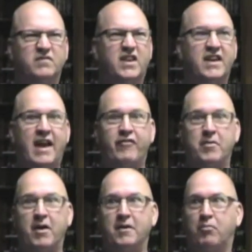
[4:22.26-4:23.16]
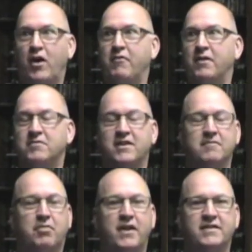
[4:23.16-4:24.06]
didn't have anybody to play with. I'm
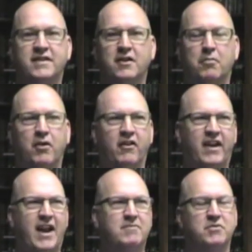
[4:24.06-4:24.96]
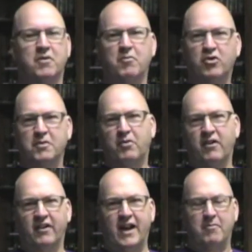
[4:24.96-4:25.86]
sitting playing single player games, and when
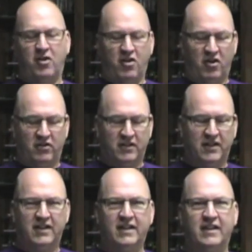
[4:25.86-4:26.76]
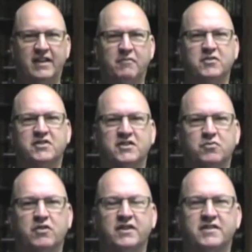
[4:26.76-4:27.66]
multiplayer came along, uh, that was just
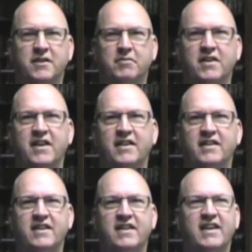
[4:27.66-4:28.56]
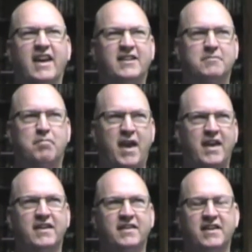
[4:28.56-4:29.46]
really something that
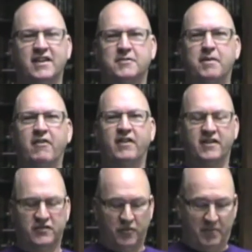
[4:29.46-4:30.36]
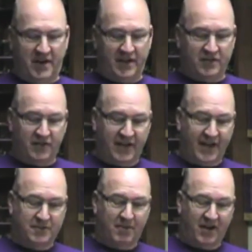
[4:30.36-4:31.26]
expanded the experience for me. So the
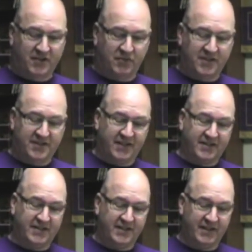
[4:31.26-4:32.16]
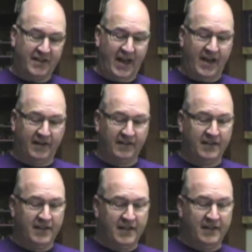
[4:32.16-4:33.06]
Xbox 360 did that, and
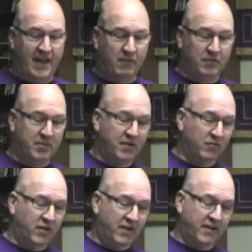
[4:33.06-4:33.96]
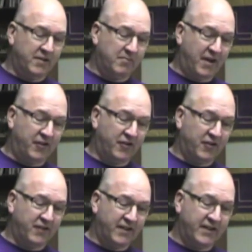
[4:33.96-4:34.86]
that would be uh, my
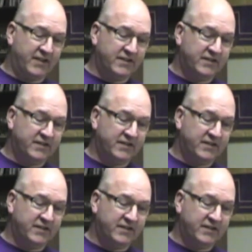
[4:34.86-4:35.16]
third uh,